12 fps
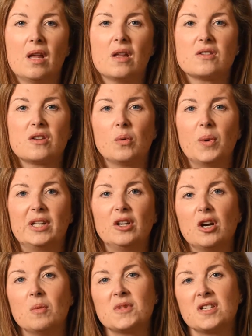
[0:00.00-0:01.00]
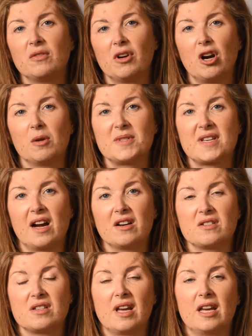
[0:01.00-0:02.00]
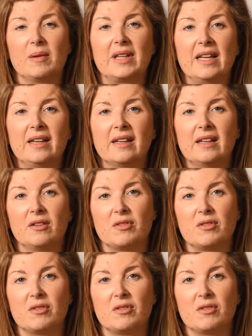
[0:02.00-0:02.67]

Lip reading: So when you come to the recurrent miscarriage clinic in the